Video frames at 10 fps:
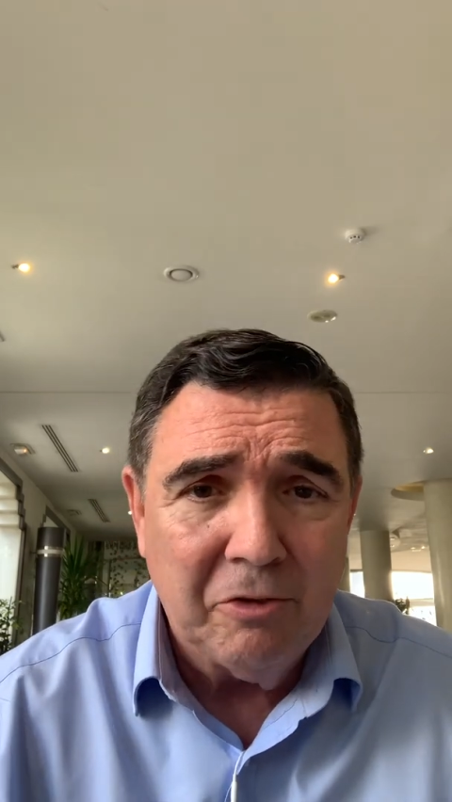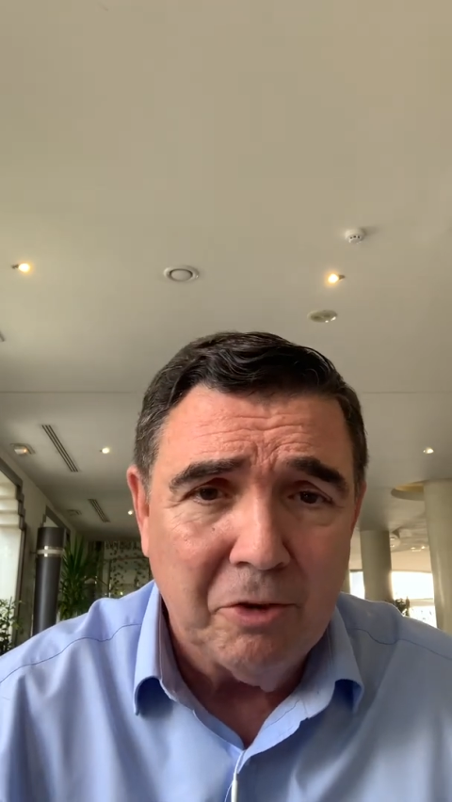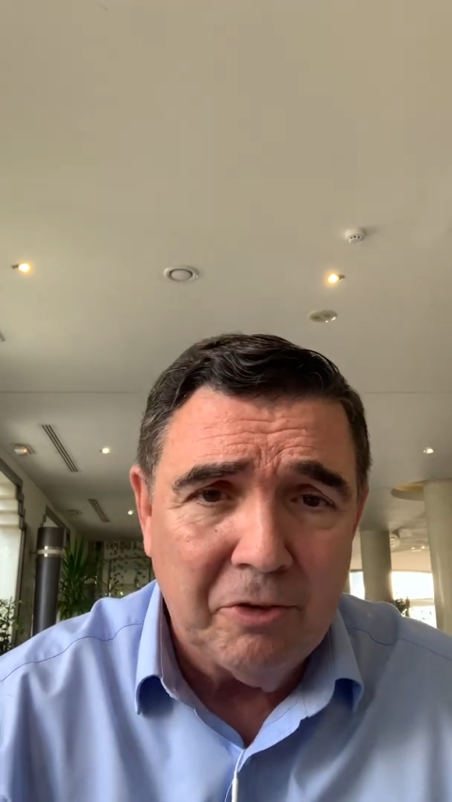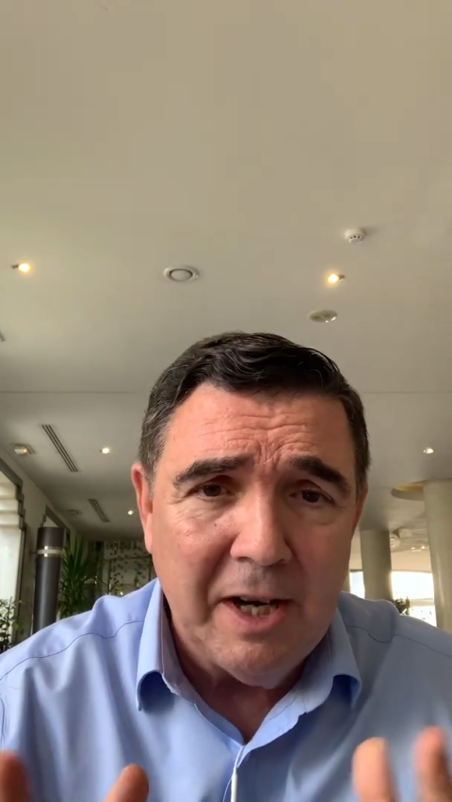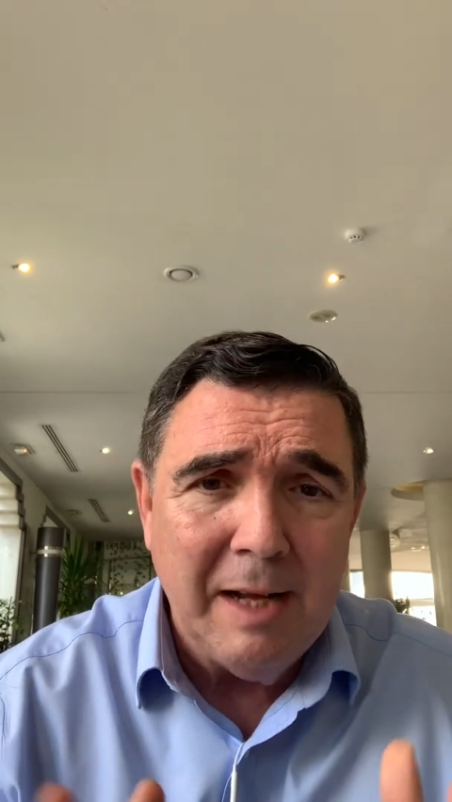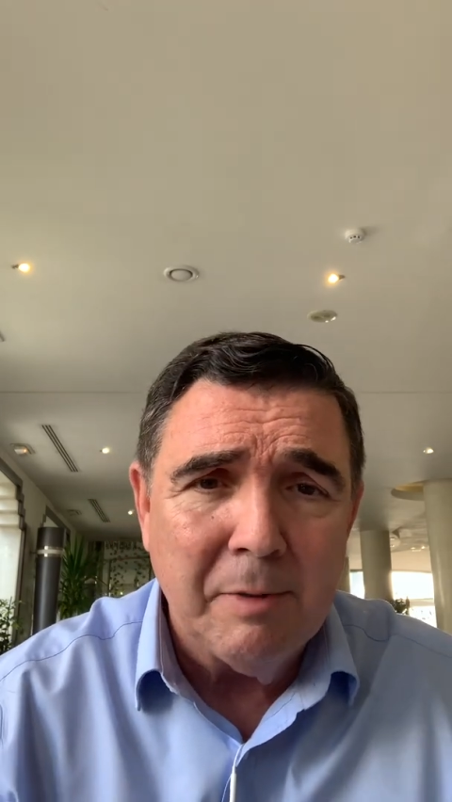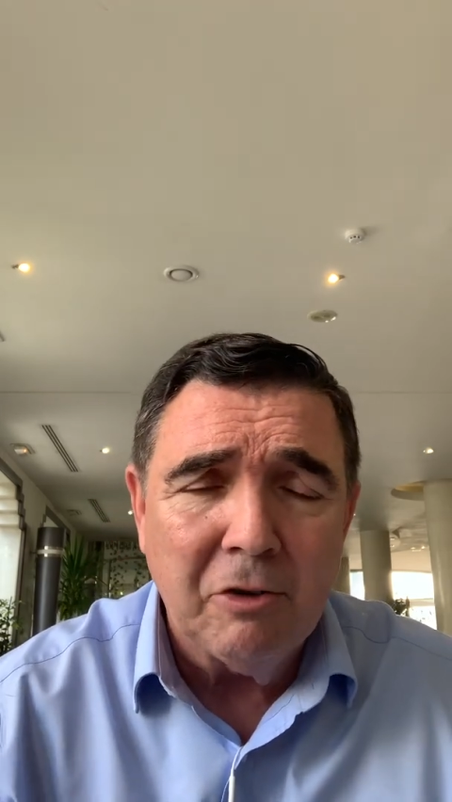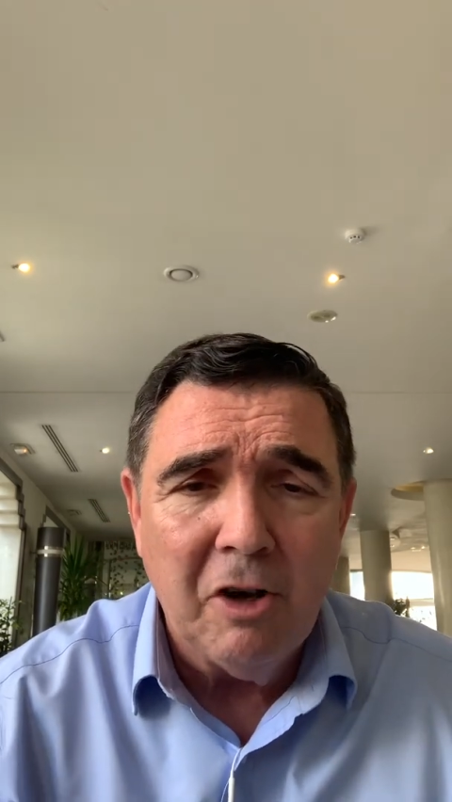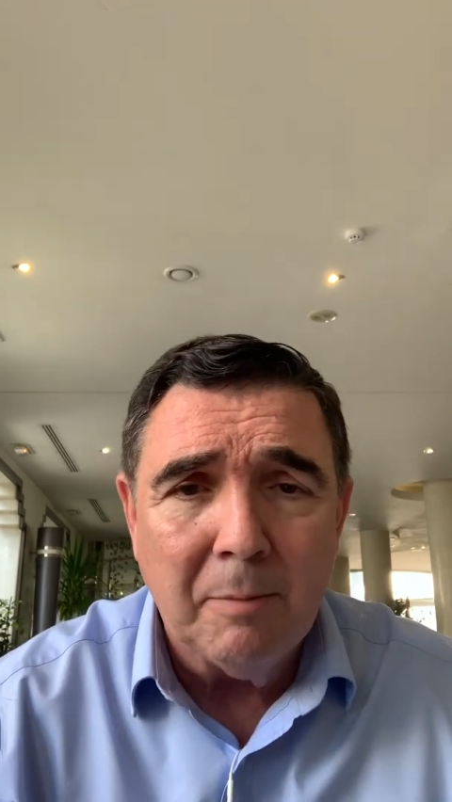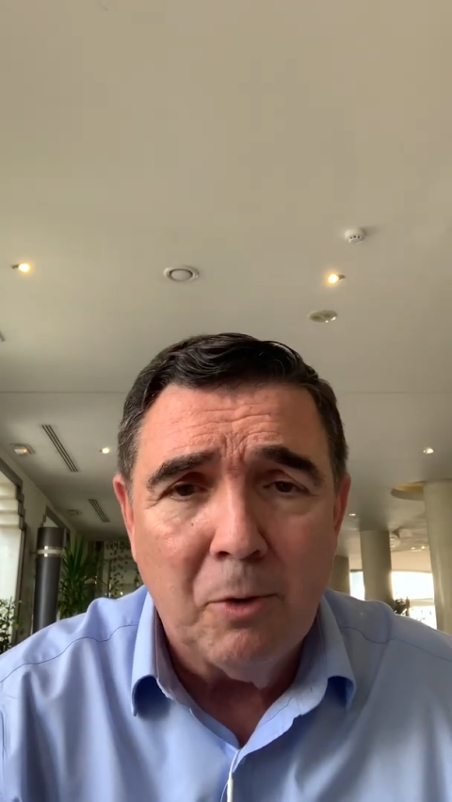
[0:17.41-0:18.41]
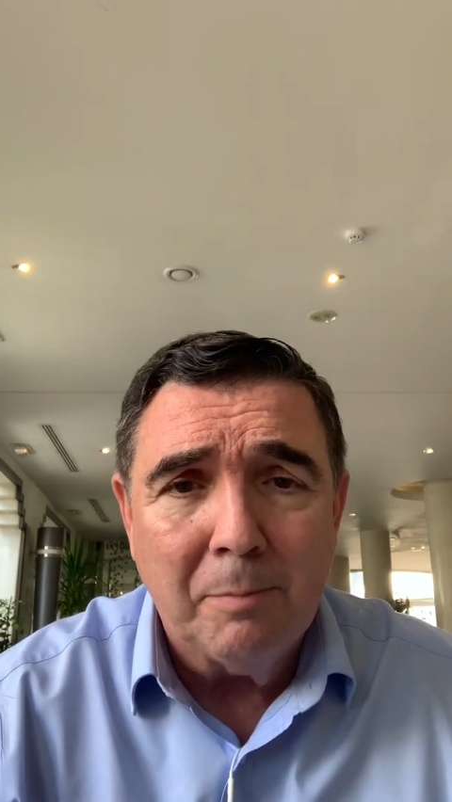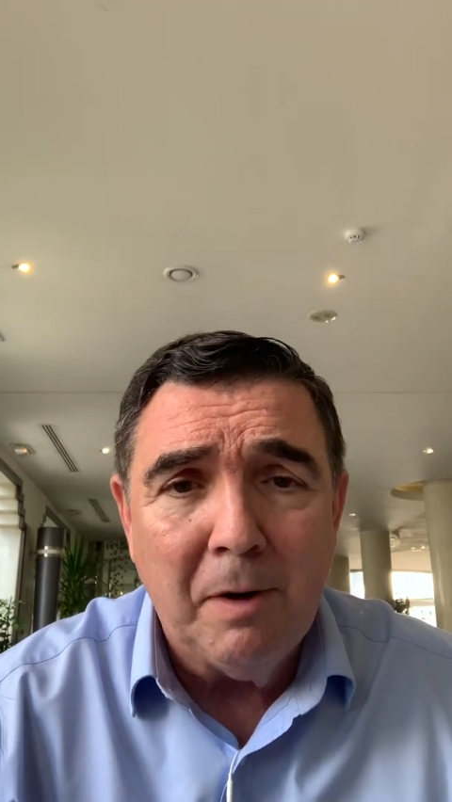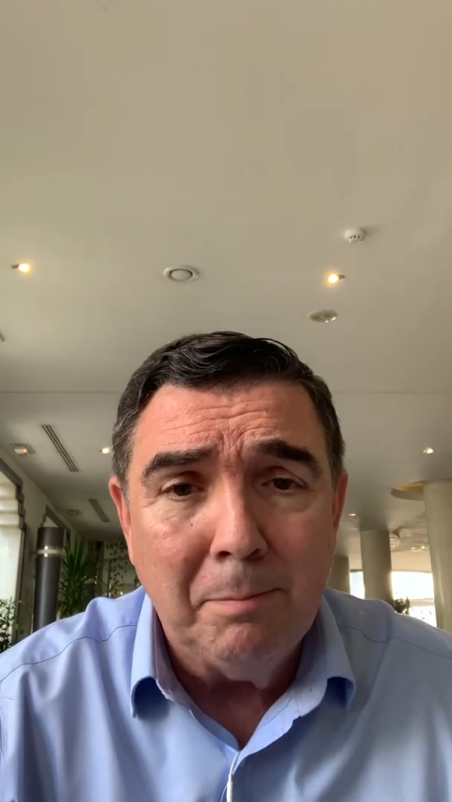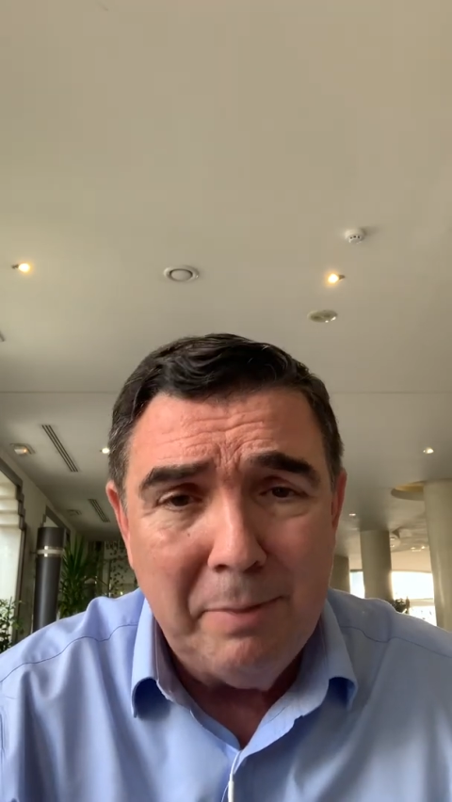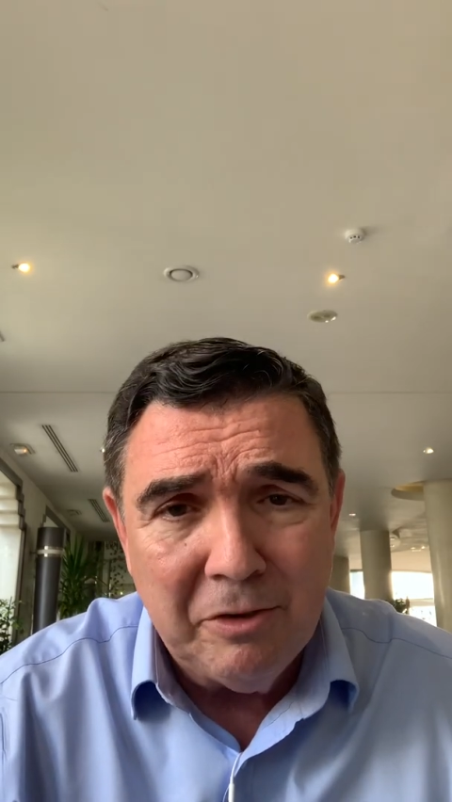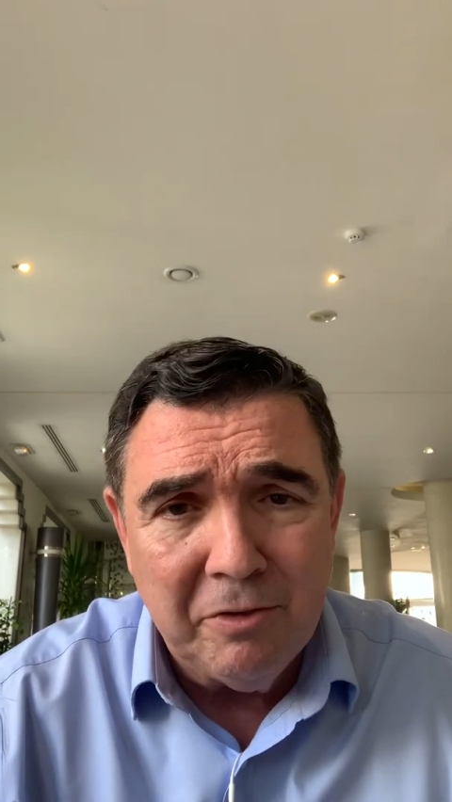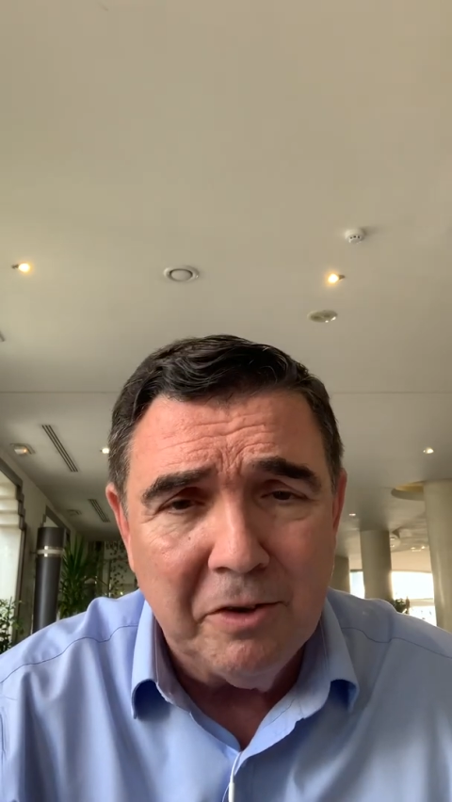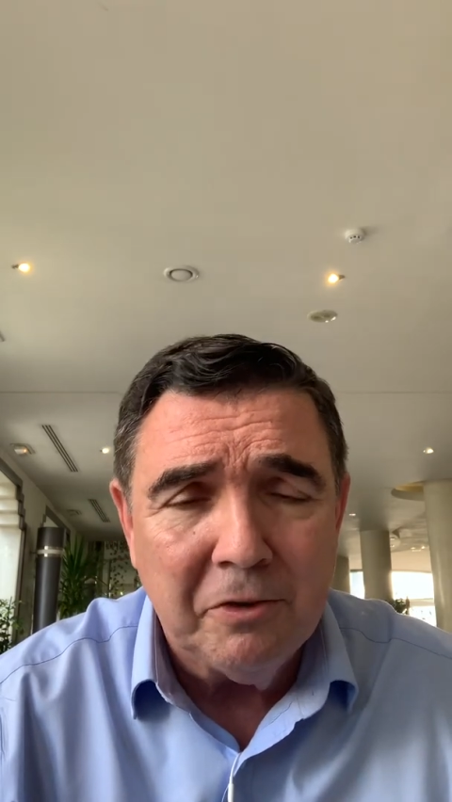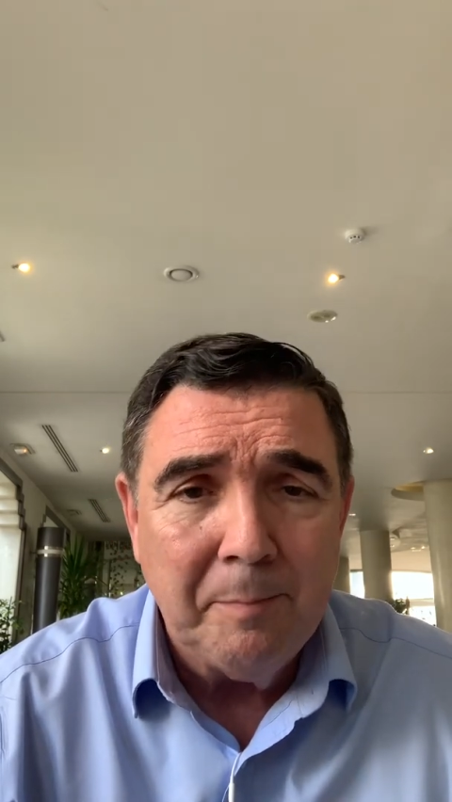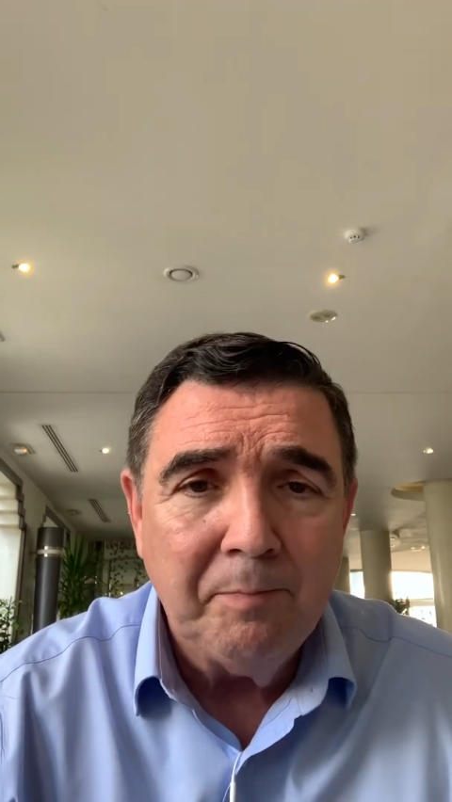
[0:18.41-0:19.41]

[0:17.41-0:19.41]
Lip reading: So today I'm going to talk more about business,